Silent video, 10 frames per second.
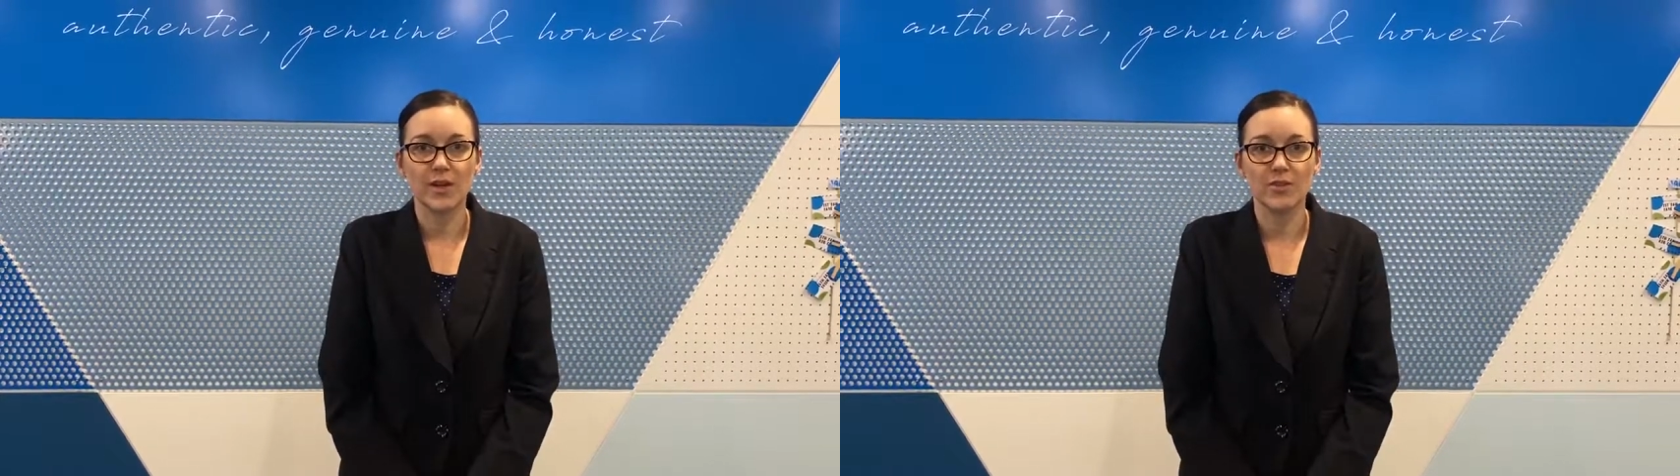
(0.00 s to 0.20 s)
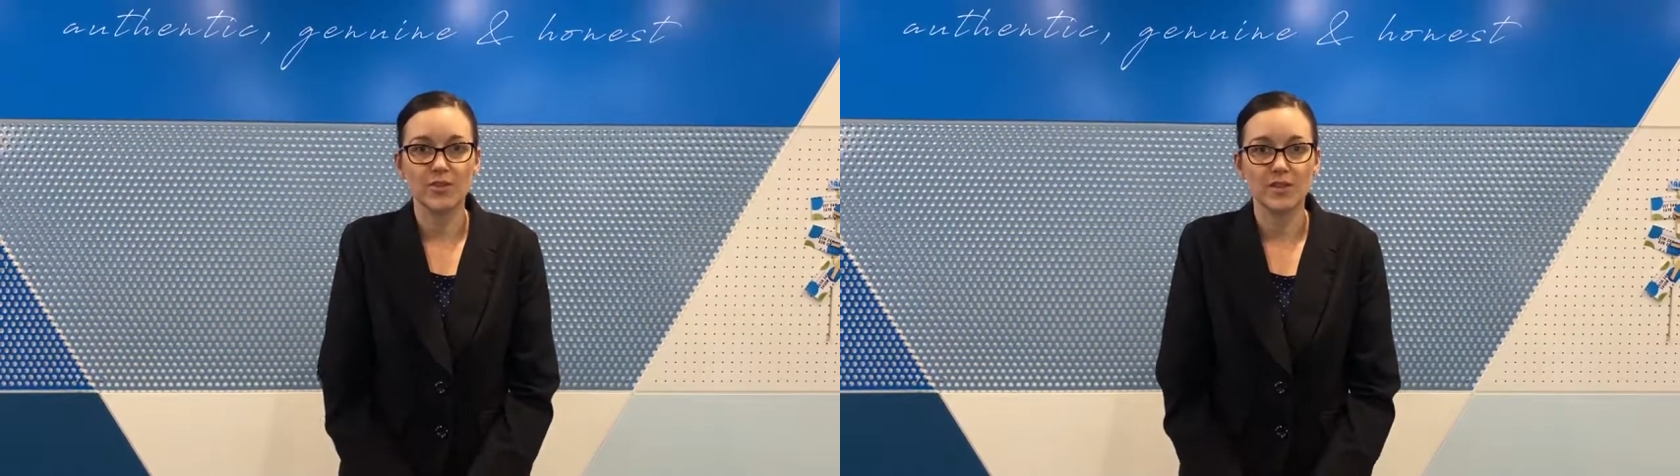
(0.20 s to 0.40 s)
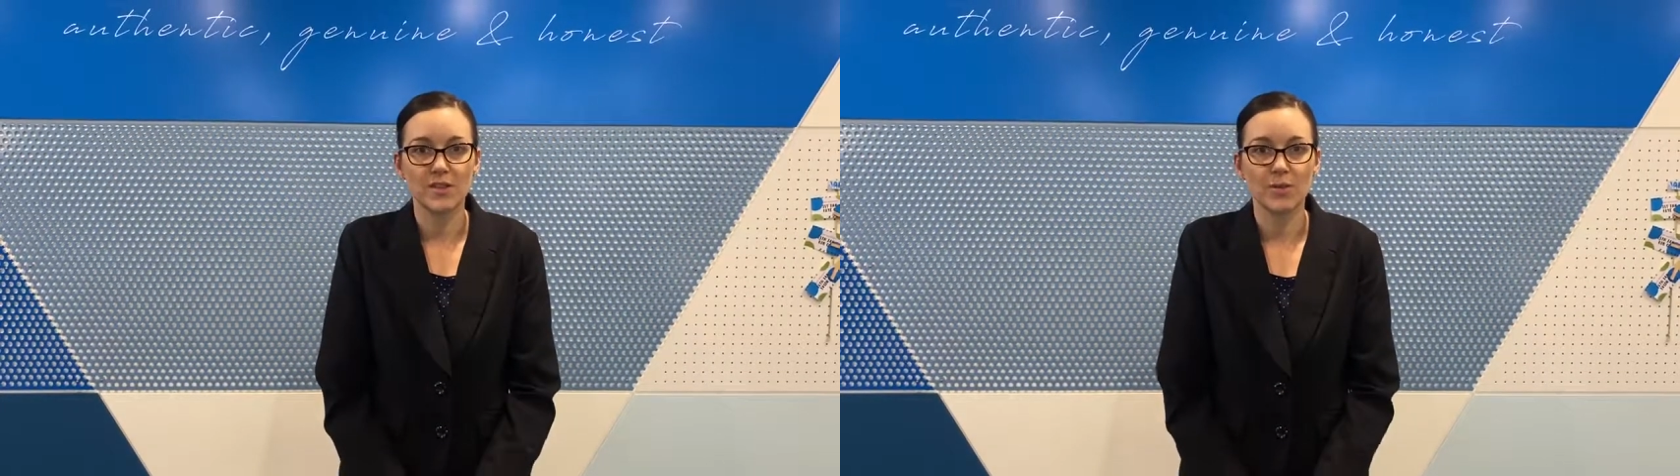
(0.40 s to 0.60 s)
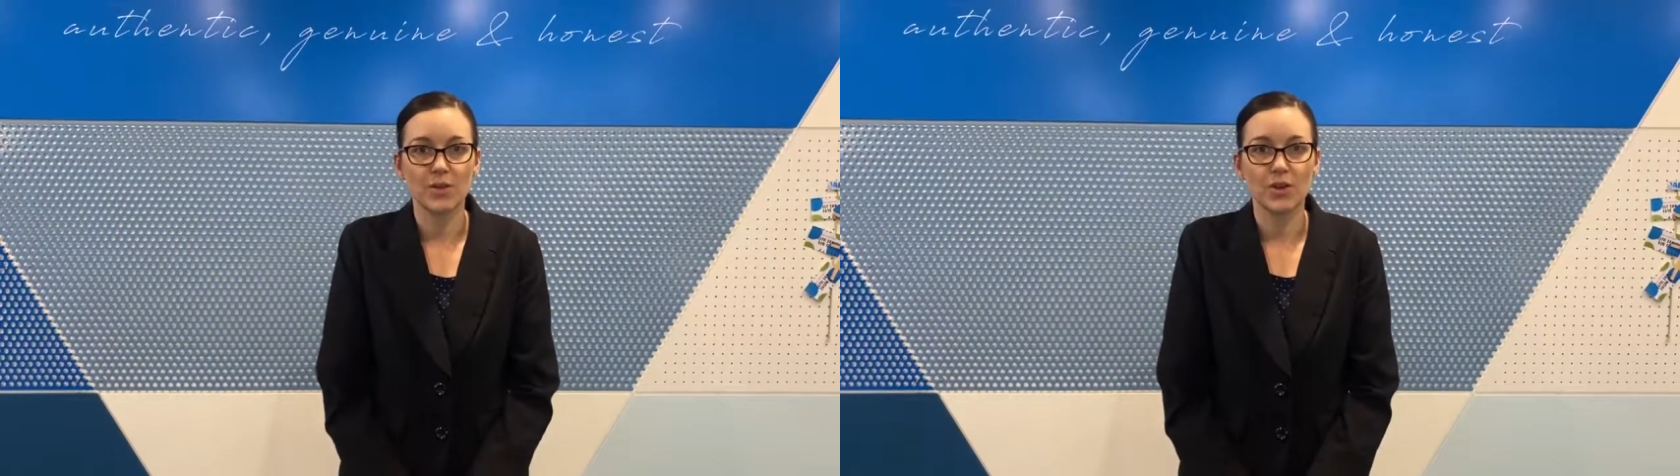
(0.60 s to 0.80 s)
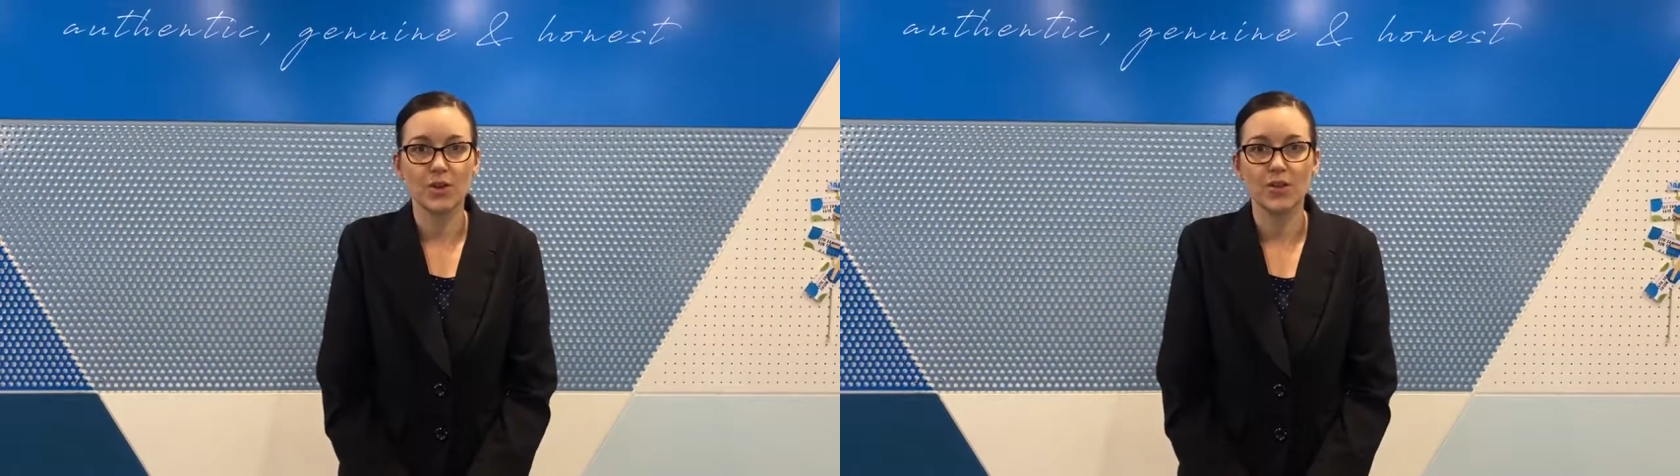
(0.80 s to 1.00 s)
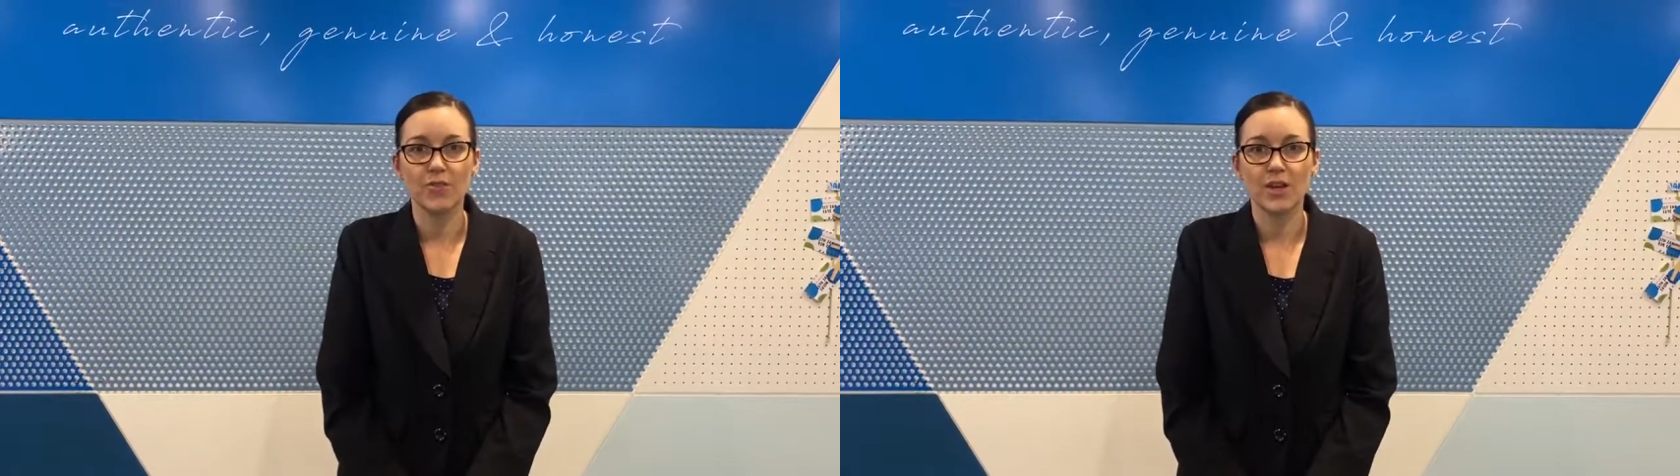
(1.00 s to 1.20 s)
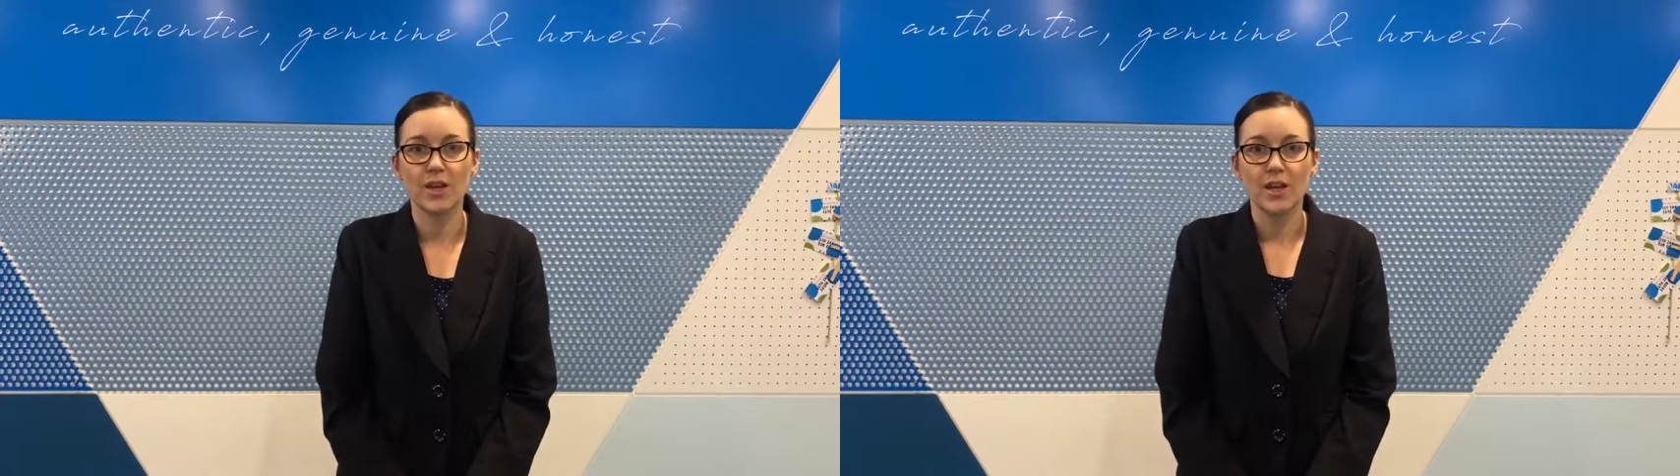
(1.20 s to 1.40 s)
obviously with COVID,